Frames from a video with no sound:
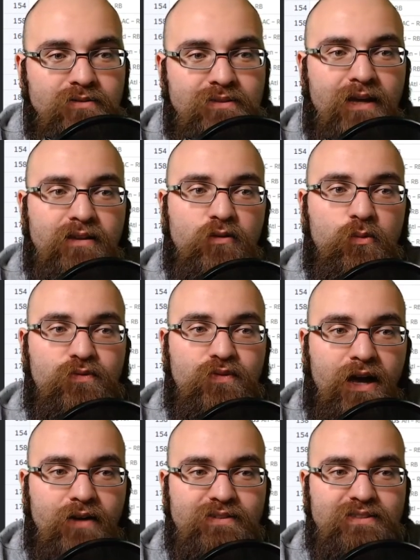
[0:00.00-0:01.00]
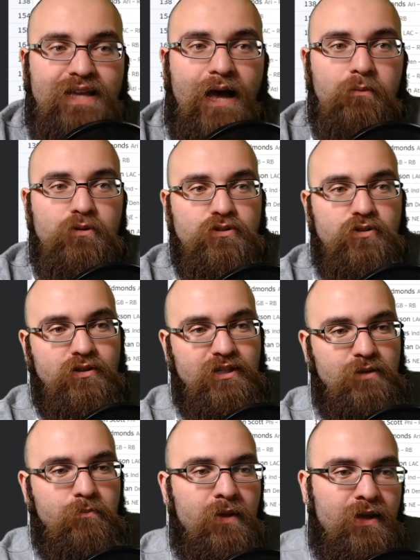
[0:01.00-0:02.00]
Now that we've kind of established our
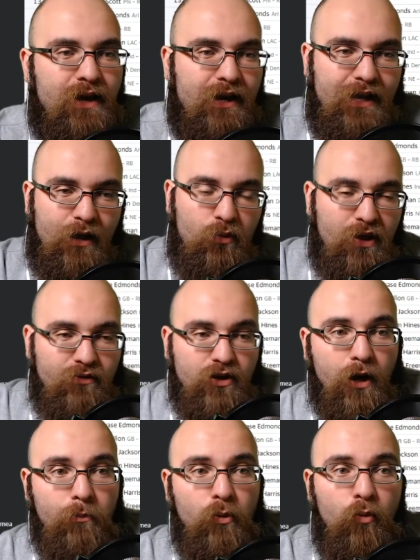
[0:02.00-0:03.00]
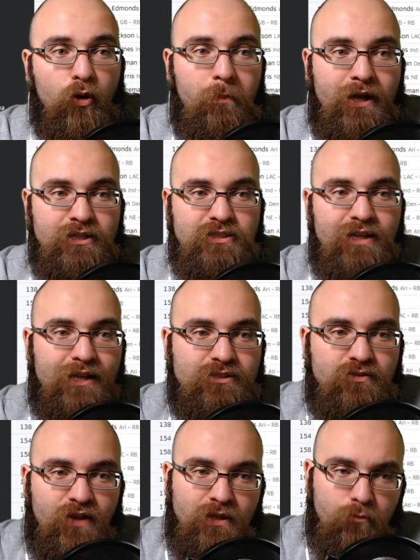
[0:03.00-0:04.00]
team, again, we have a couple more bench slots
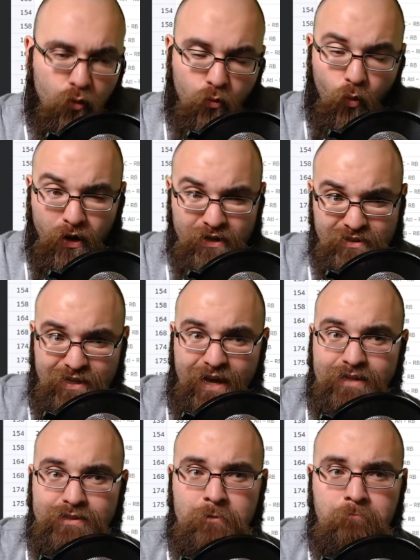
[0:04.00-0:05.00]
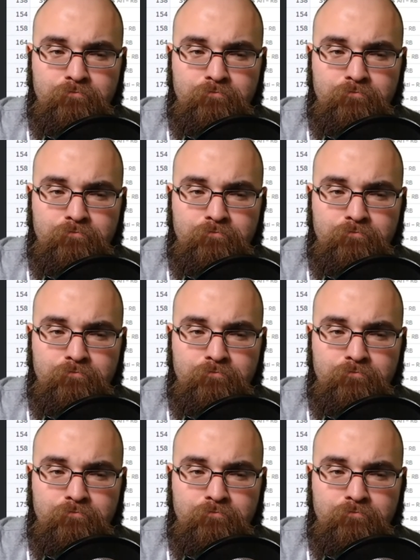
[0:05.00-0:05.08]
available, one exactly,